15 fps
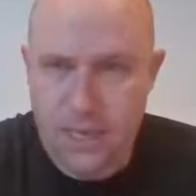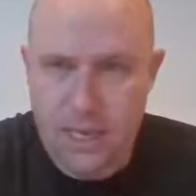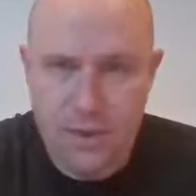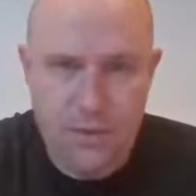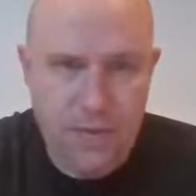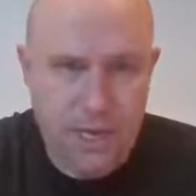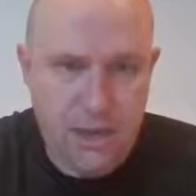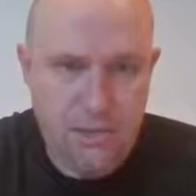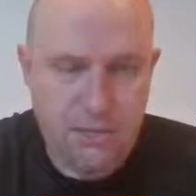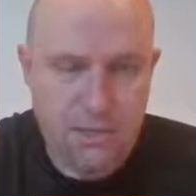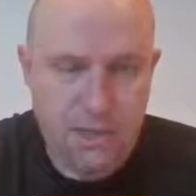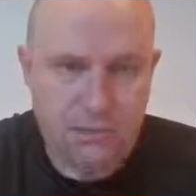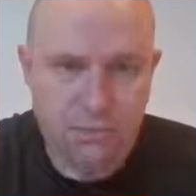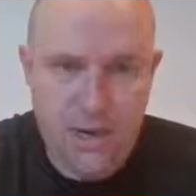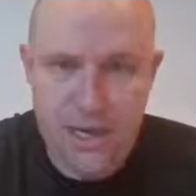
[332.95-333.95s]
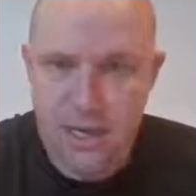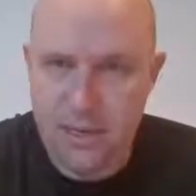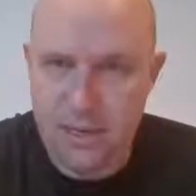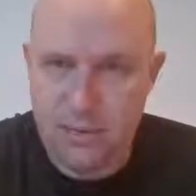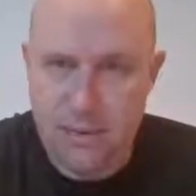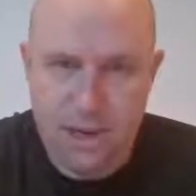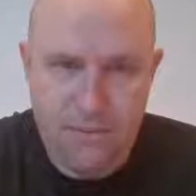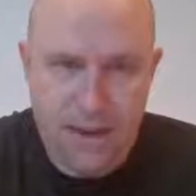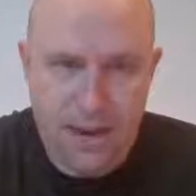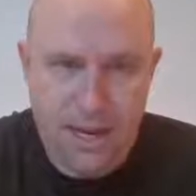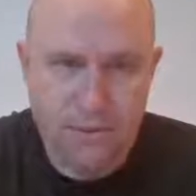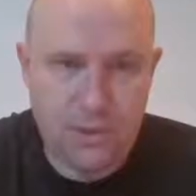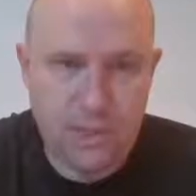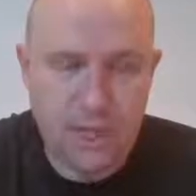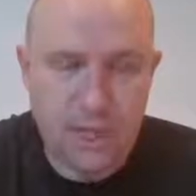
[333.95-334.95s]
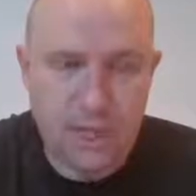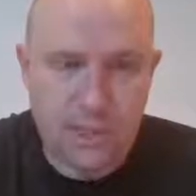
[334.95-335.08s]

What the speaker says: Here we go. It's written the other way around.